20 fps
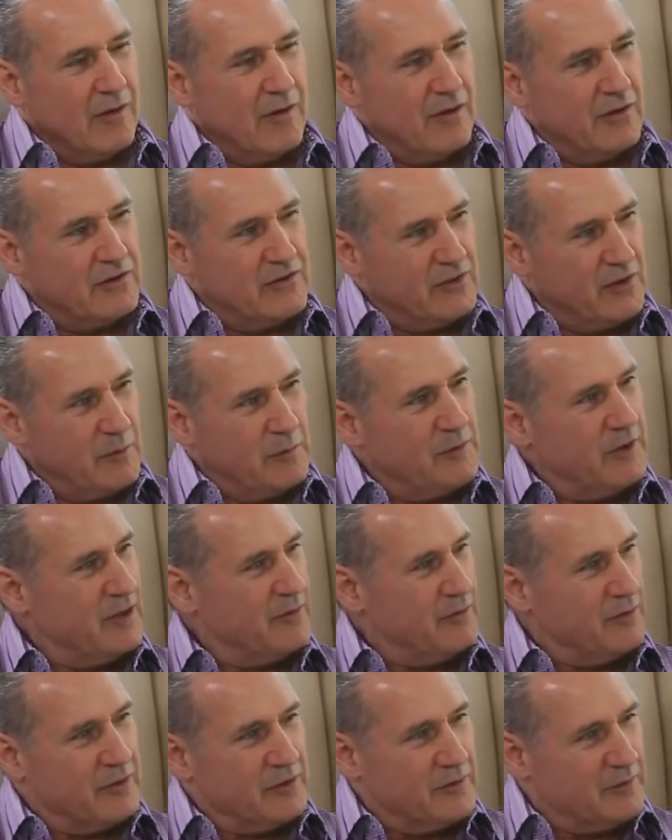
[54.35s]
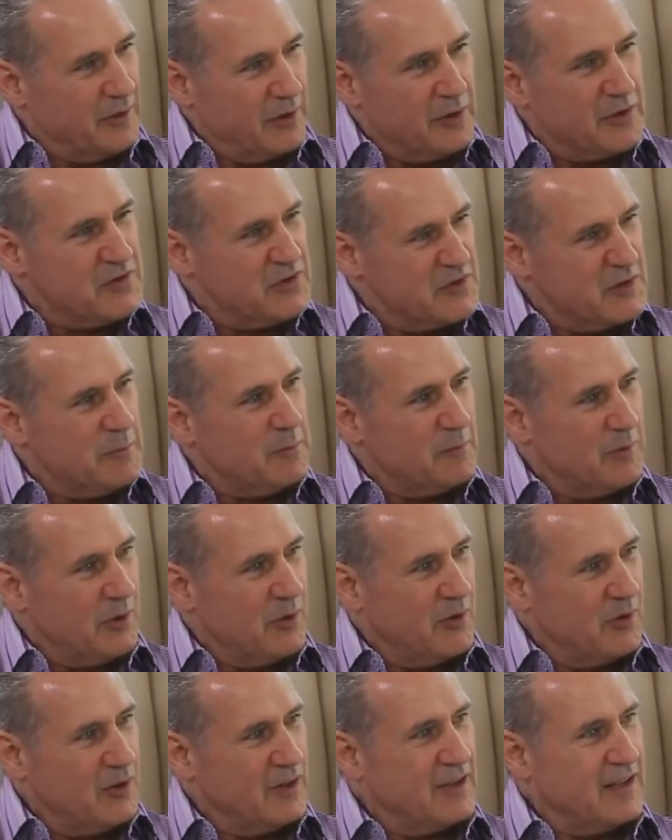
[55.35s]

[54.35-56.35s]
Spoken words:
on some level it's very simple.